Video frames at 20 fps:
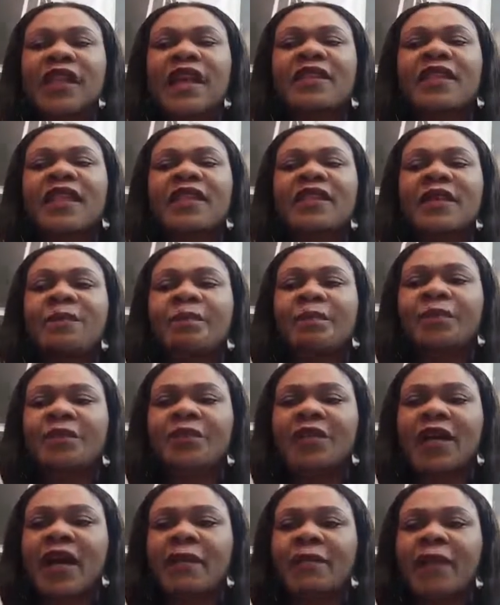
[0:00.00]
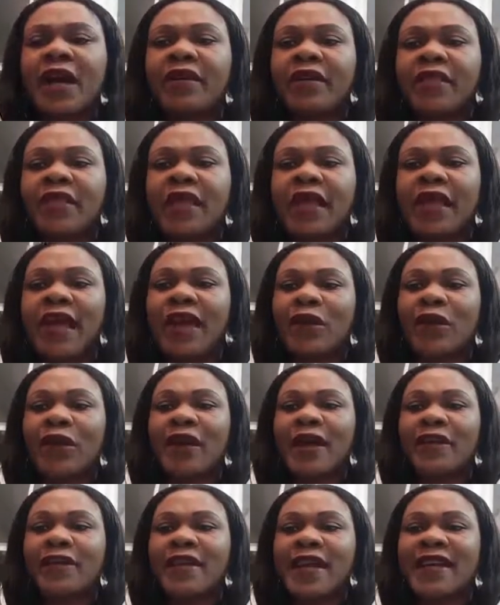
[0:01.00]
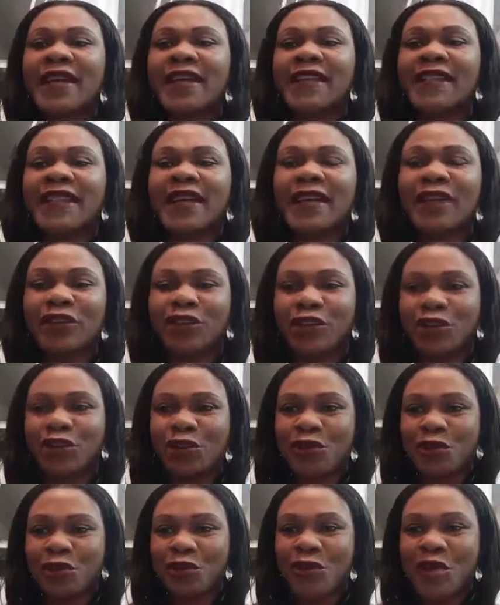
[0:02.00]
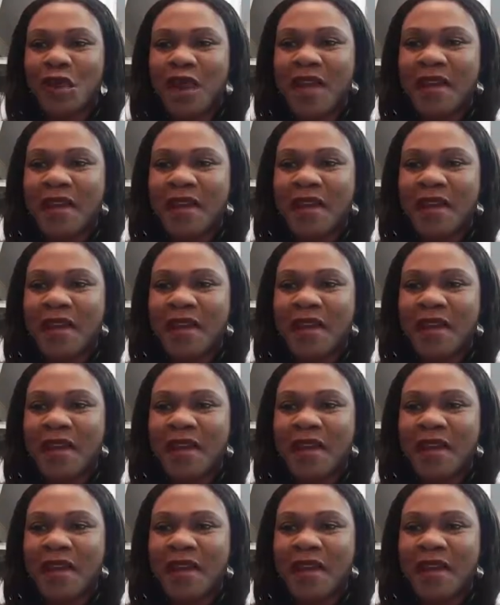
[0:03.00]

I think the primary thing, hello Irina, thank you